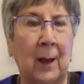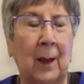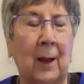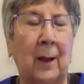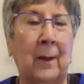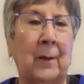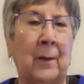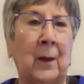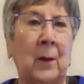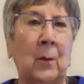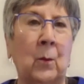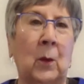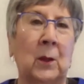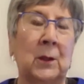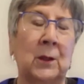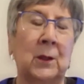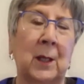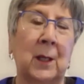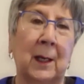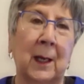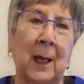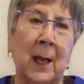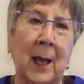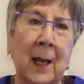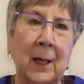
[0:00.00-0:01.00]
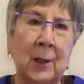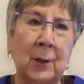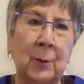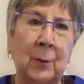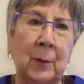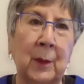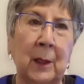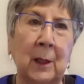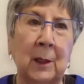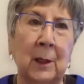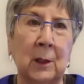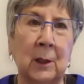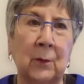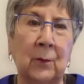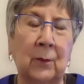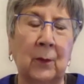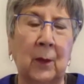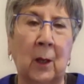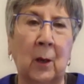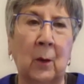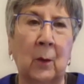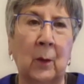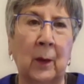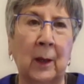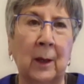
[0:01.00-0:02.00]
And then once that cash begins
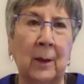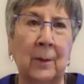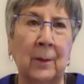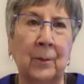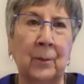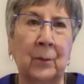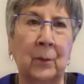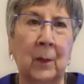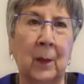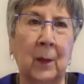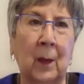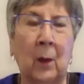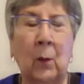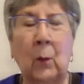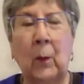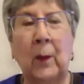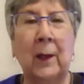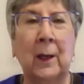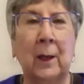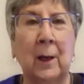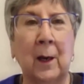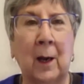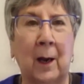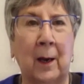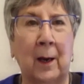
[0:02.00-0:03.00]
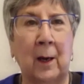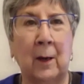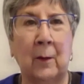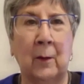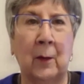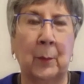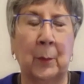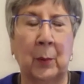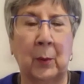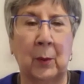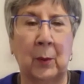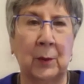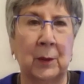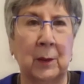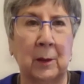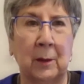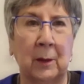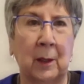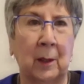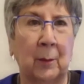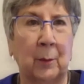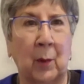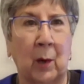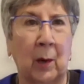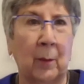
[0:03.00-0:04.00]
flowing, we can hire a person
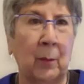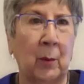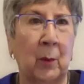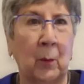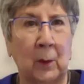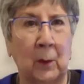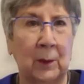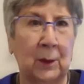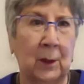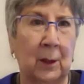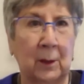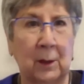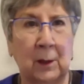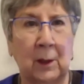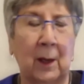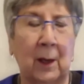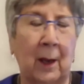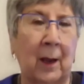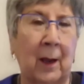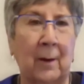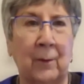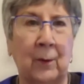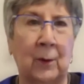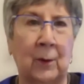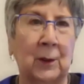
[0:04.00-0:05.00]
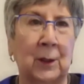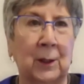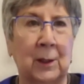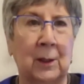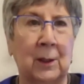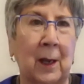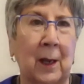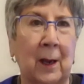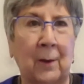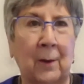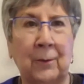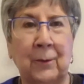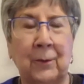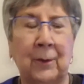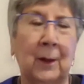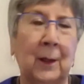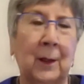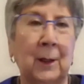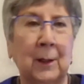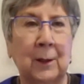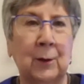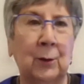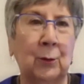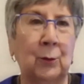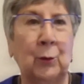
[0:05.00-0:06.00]
that Barbara wants us to have on staff
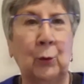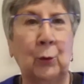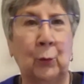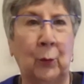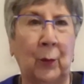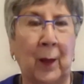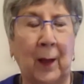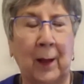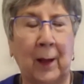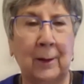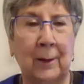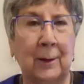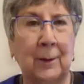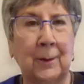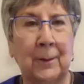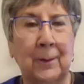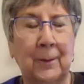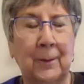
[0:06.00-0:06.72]
to do that.